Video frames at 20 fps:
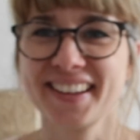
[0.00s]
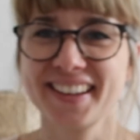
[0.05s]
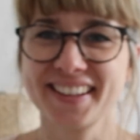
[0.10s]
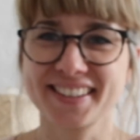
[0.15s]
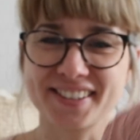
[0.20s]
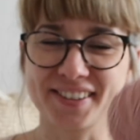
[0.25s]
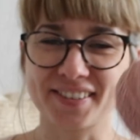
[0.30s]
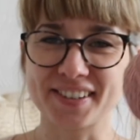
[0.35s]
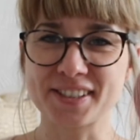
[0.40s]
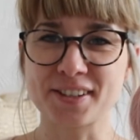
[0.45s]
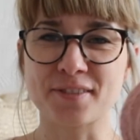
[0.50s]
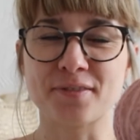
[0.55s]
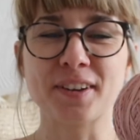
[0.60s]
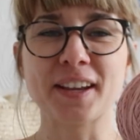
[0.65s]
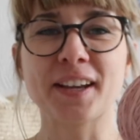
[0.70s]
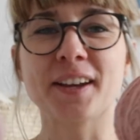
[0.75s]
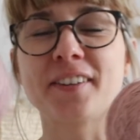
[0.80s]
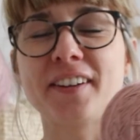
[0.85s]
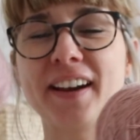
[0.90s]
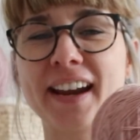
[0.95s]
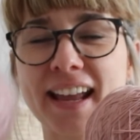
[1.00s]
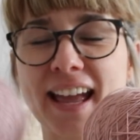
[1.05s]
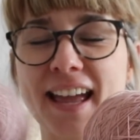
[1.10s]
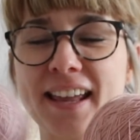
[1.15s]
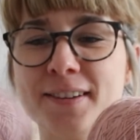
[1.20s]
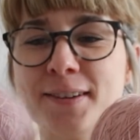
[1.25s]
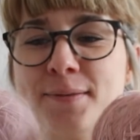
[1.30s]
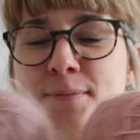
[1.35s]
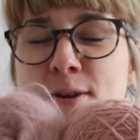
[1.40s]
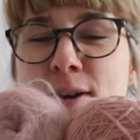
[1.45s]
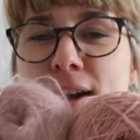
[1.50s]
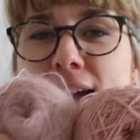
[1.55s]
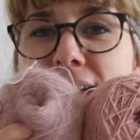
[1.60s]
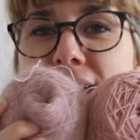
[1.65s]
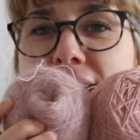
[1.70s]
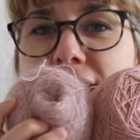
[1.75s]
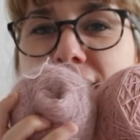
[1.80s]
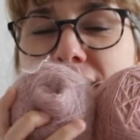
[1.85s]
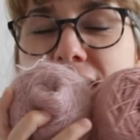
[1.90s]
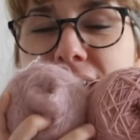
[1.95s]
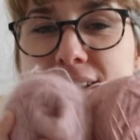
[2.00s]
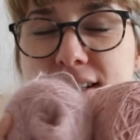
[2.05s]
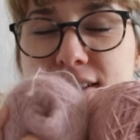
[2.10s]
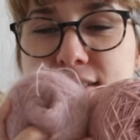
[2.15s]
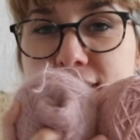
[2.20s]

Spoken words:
So it's a fingering and a mohair held